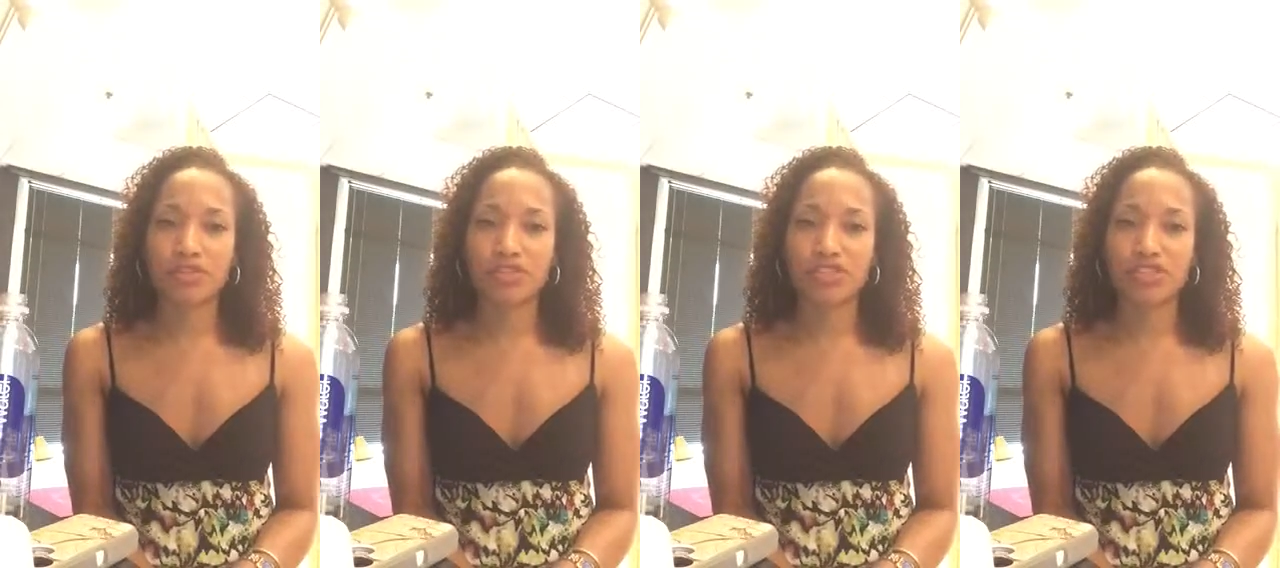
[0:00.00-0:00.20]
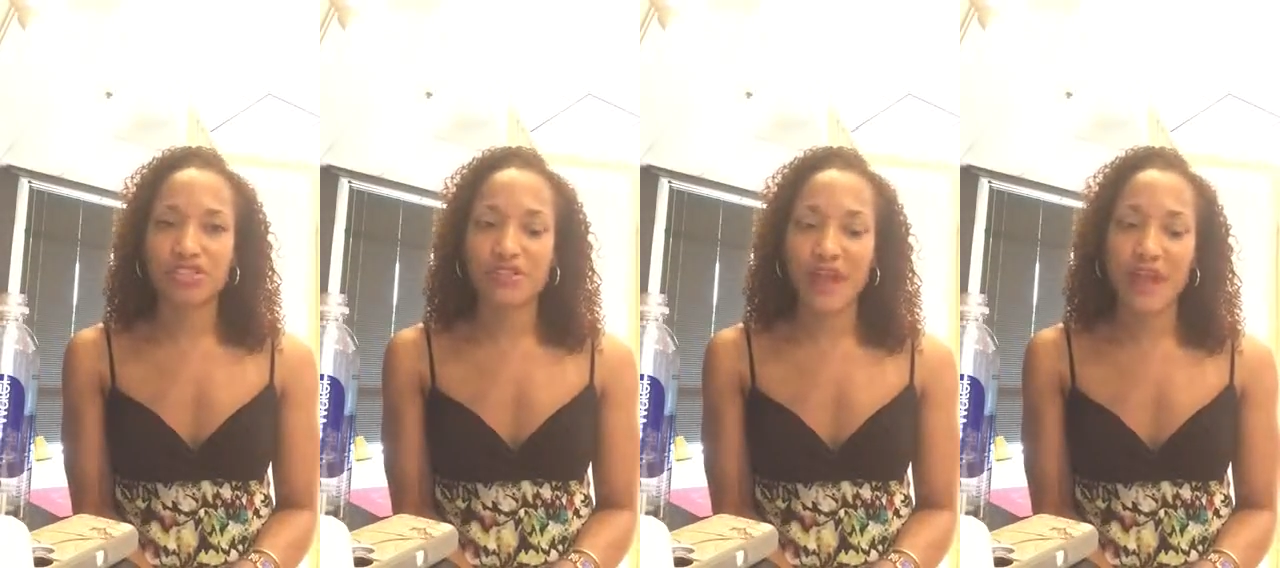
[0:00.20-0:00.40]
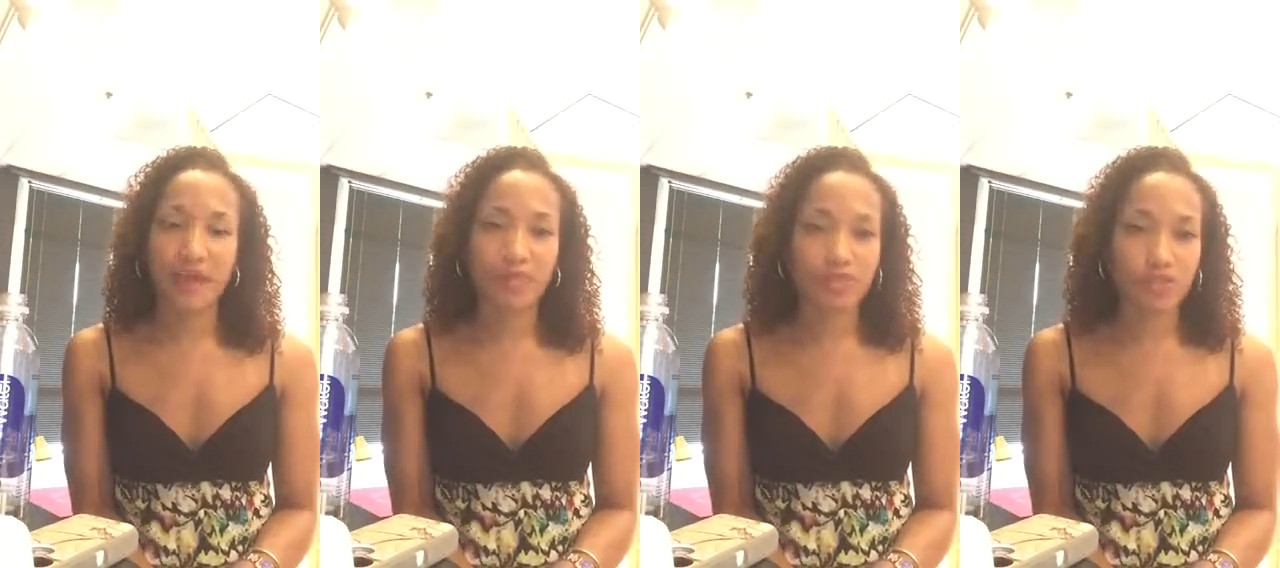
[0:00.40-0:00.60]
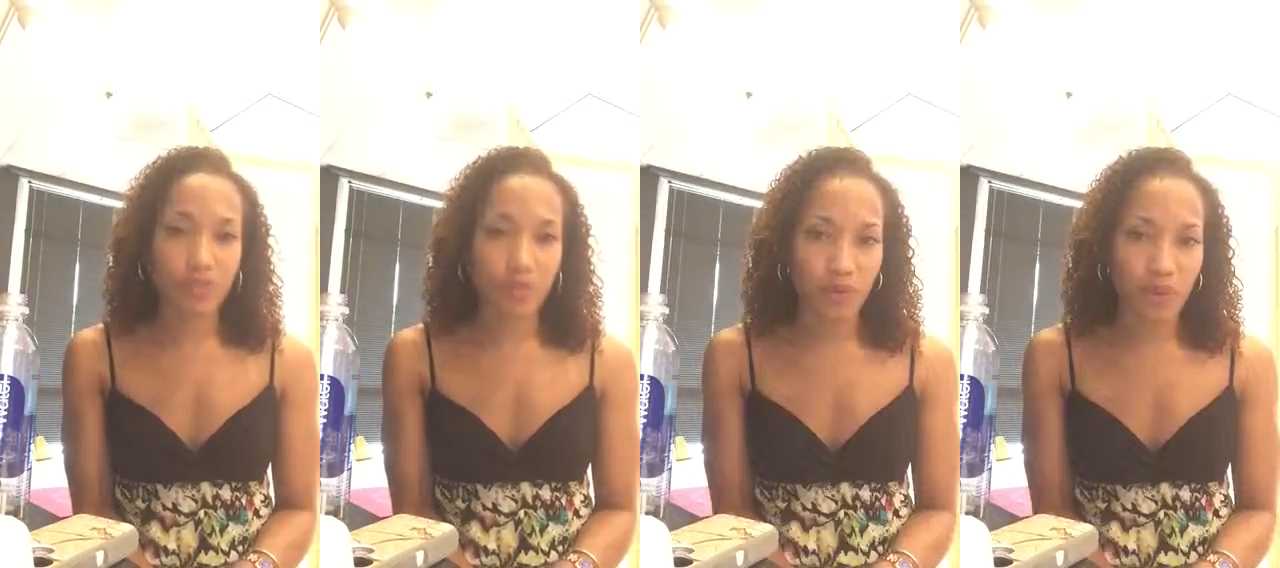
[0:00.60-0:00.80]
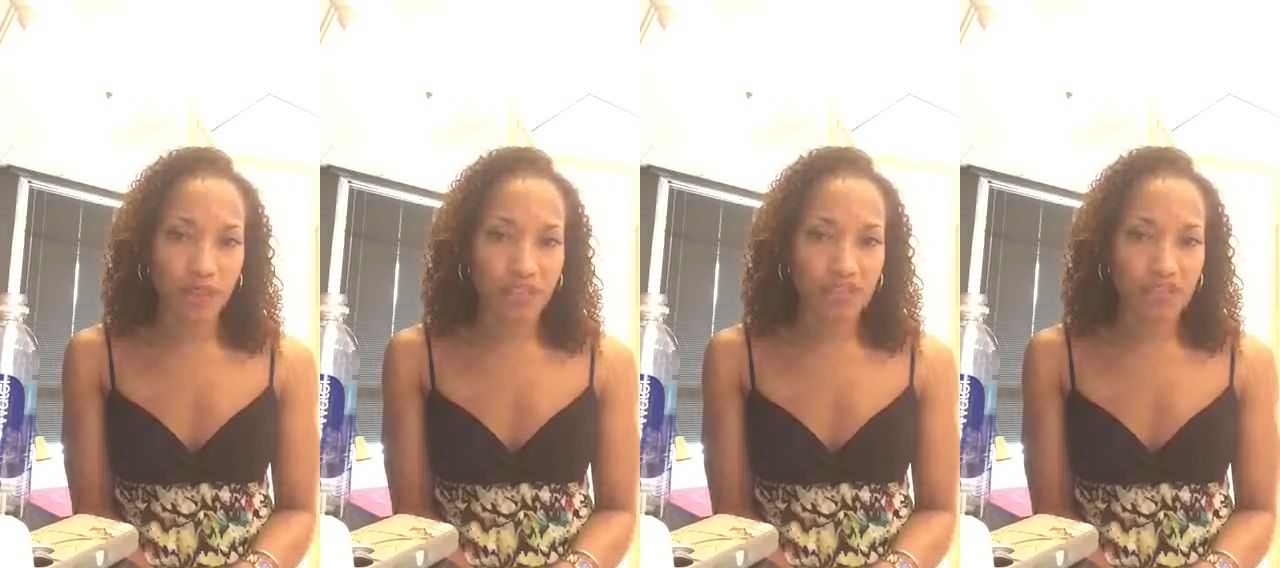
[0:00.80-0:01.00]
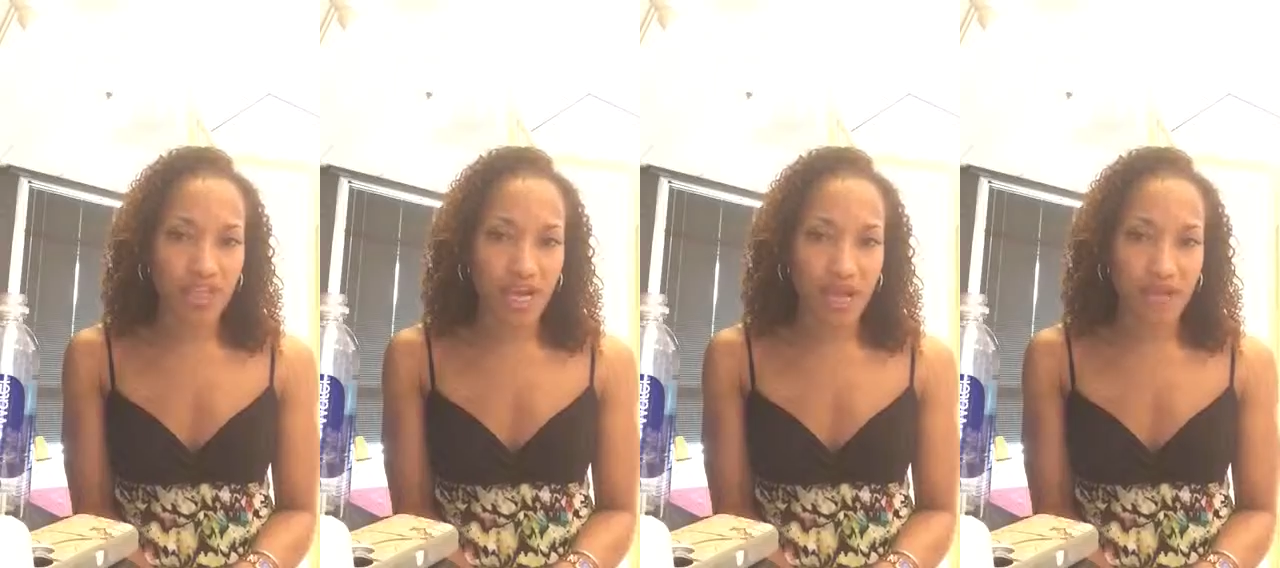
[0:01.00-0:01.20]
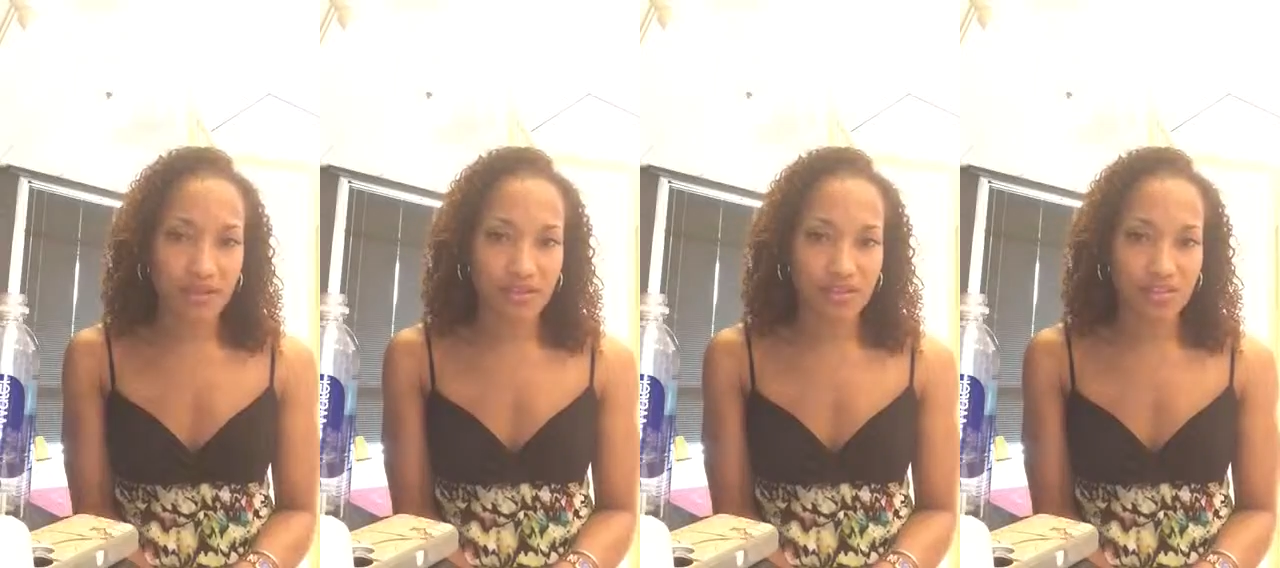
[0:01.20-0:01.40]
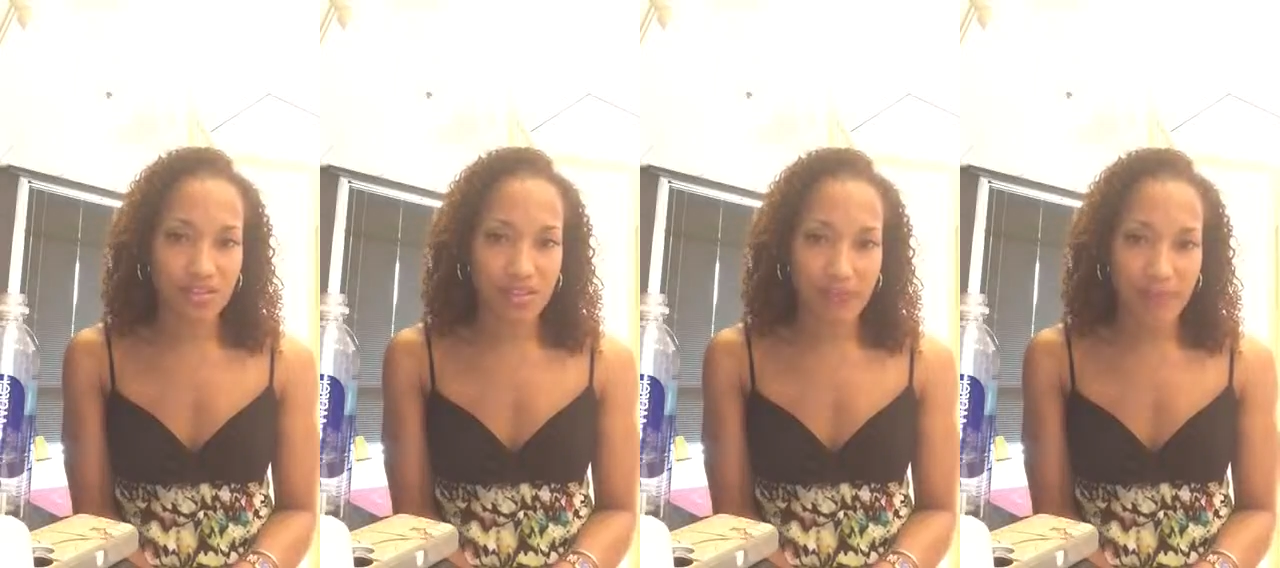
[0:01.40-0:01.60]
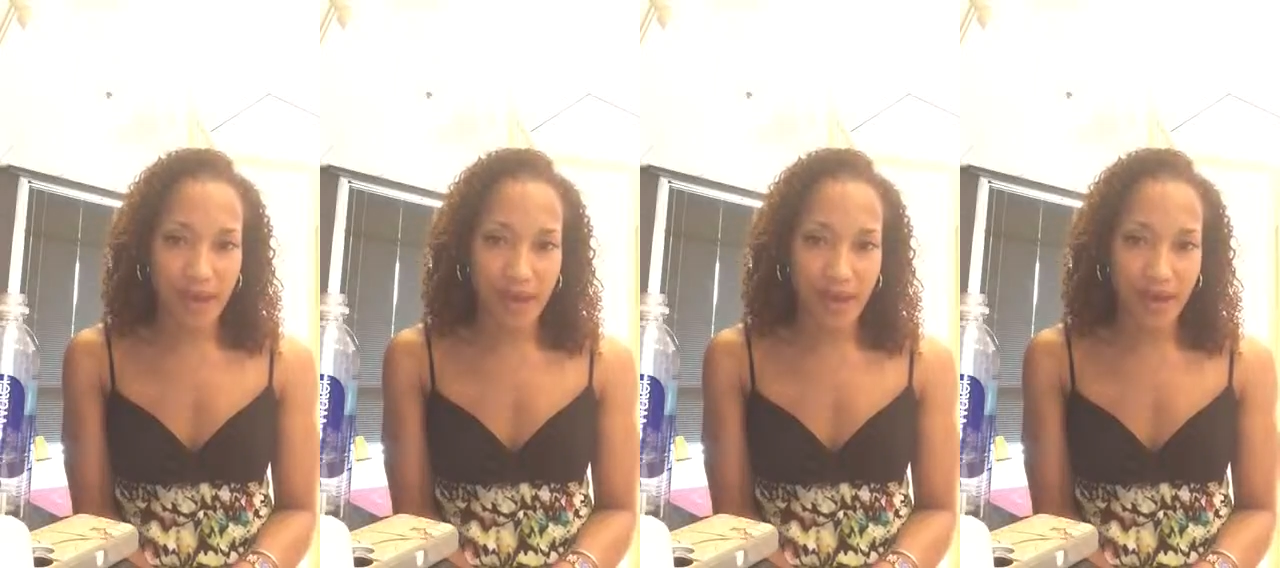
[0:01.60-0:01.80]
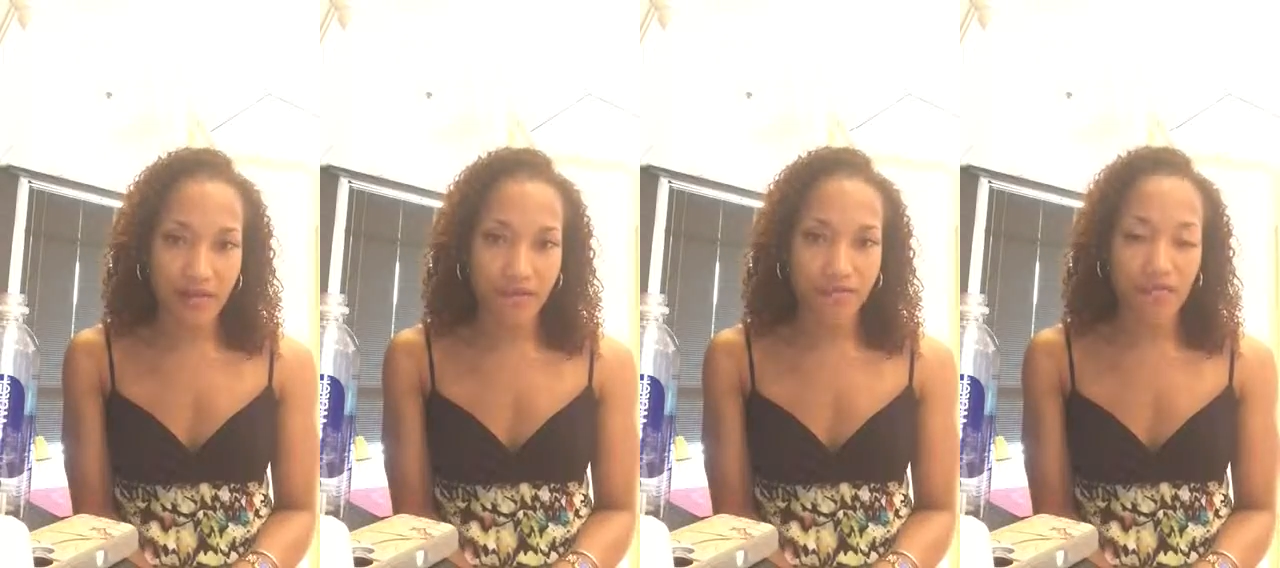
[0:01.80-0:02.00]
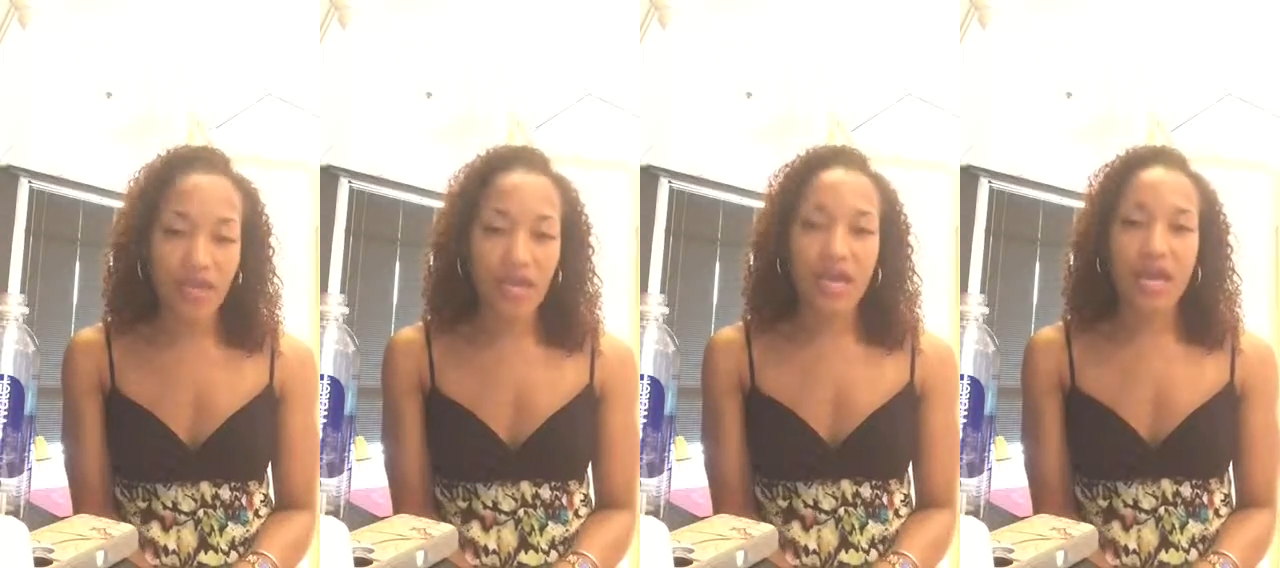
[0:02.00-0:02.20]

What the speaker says: just capture what the challenge is about.